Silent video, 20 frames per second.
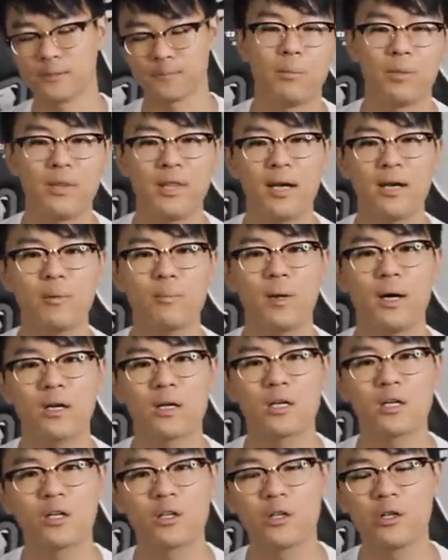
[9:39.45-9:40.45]
But that
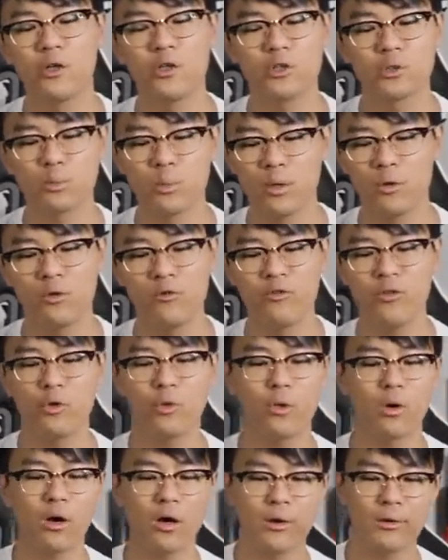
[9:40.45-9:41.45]
about concludes my
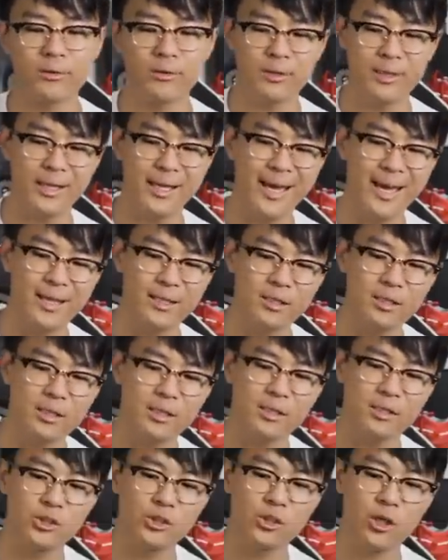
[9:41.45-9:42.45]
review on the
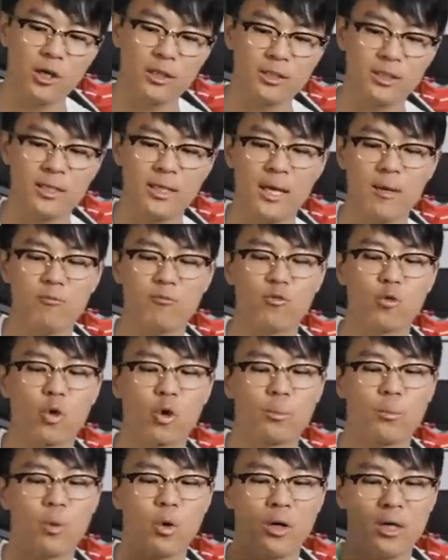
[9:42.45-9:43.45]
Anta Shock the Game
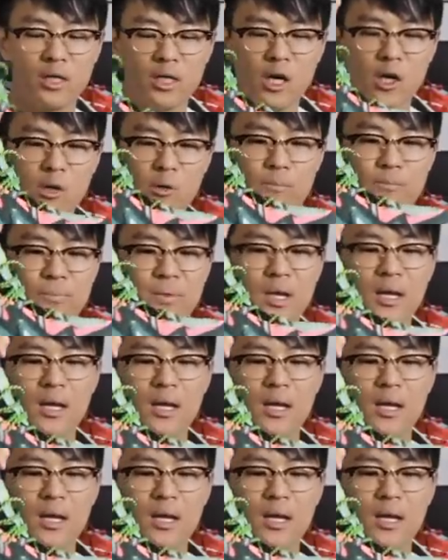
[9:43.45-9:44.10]
4.0.